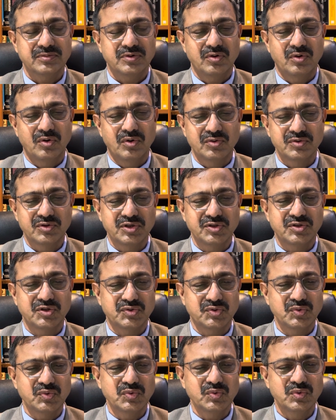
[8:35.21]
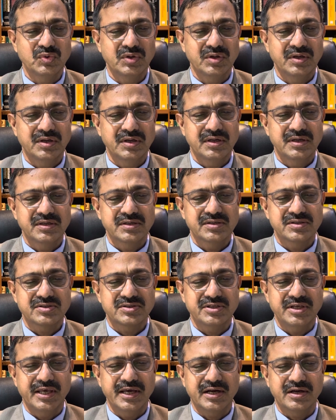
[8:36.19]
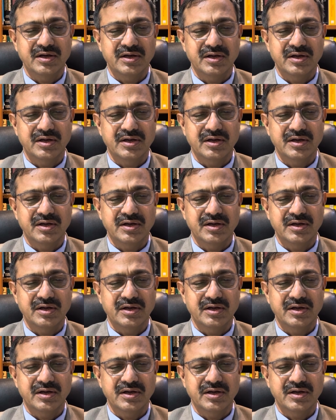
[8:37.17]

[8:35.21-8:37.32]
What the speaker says: on this issue. Sheikh